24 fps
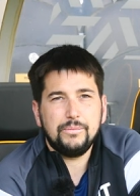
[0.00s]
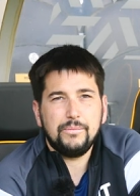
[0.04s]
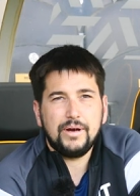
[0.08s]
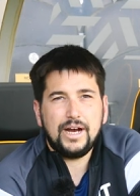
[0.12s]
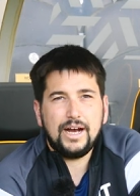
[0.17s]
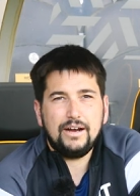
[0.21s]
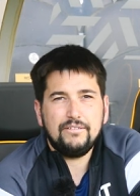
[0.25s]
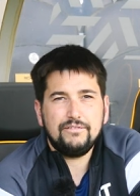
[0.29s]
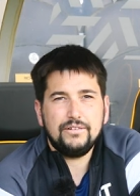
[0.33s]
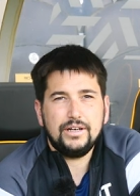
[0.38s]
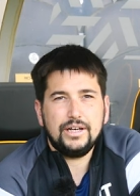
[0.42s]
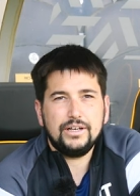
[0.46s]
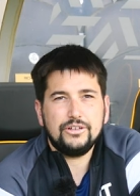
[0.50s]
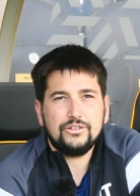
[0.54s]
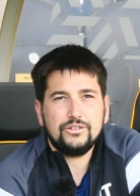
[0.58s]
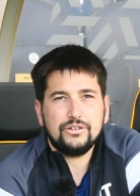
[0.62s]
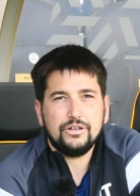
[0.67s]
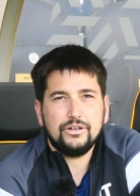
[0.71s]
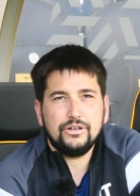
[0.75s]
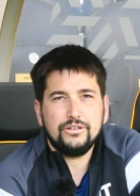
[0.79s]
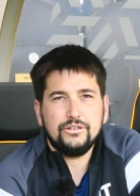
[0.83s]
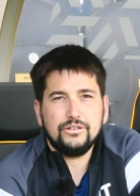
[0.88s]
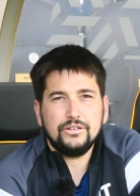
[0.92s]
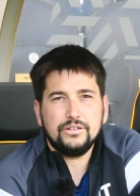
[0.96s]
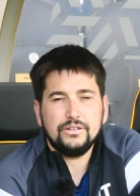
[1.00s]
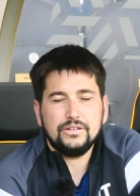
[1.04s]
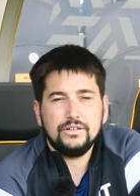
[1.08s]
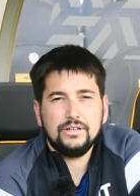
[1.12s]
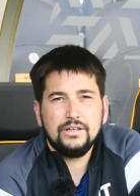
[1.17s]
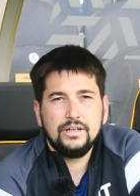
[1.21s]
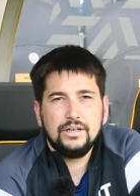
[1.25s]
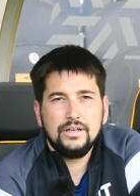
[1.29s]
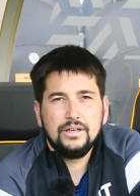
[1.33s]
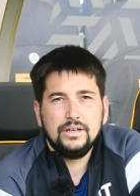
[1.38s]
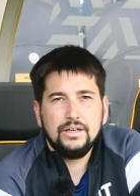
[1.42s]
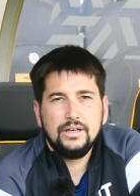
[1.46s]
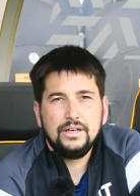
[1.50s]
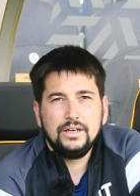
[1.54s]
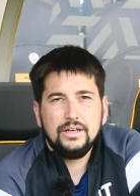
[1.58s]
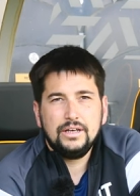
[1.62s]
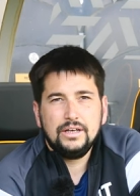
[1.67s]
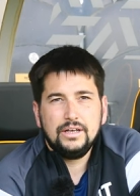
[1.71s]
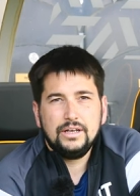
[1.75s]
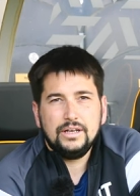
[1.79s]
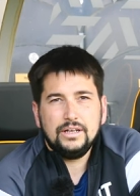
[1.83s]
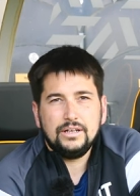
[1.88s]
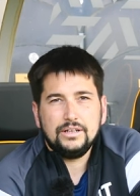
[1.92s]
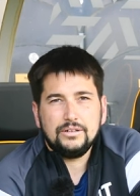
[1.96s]
be my first choice and
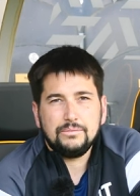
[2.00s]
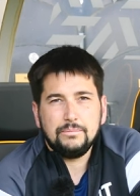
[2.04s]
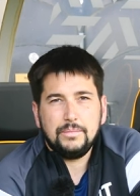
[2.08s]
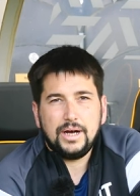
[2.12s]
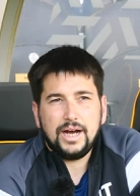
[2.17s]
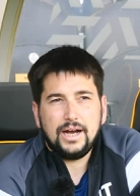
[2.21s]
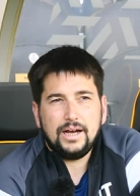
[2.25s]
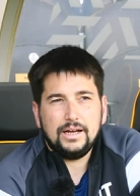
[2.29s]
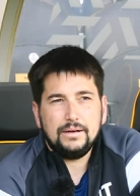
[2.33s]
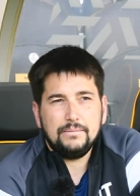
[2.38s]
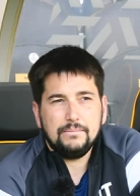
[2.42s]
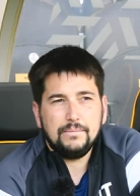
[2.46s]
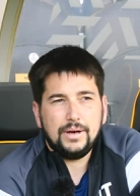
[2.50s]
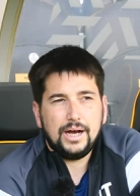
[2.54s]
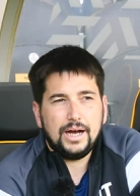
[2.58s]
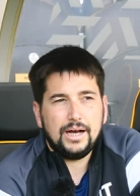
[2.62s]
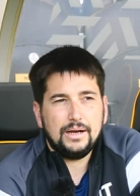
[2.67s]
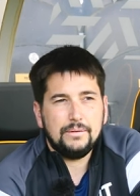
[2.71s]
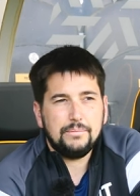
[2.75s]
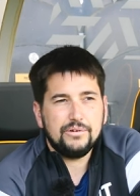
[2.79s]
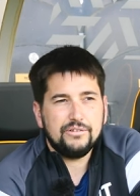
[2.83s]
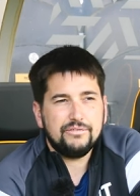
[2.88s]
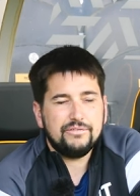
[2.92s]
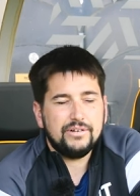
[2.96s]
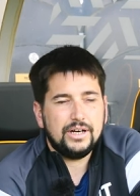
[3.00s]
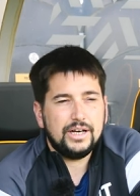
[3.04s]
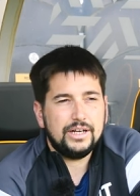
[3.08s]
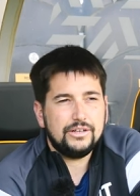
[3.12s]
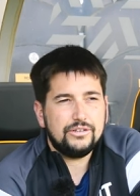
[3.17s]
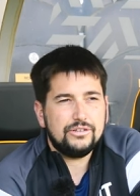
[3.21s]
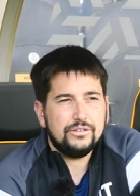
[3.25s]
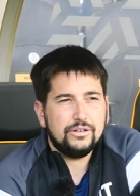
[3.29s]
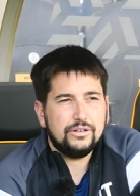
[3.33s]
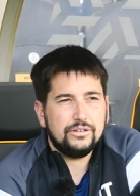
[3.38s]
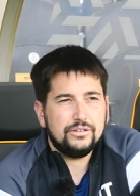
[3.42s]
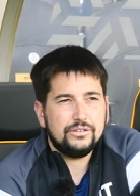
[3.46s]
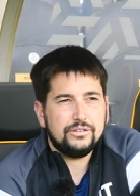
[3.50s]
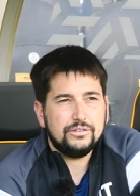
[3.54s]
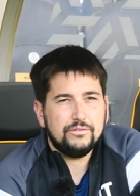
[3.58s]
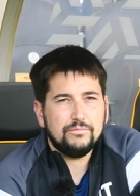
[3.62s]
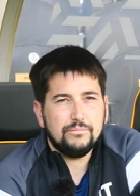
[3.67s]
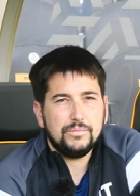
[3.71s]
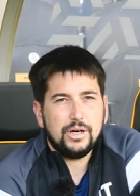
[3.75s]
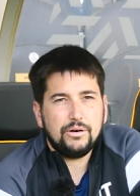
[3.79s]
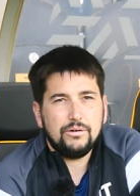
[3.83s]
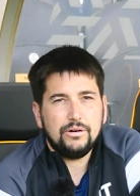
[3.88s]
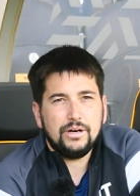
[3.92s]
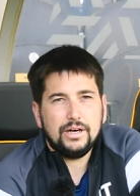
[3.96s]
it's my, my preferred choice of
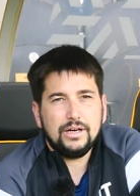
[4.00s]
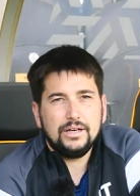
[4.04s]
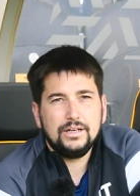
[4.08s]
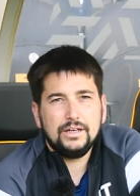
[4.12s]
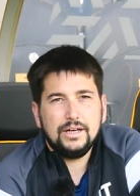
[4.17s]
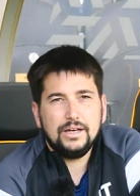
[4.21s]
mower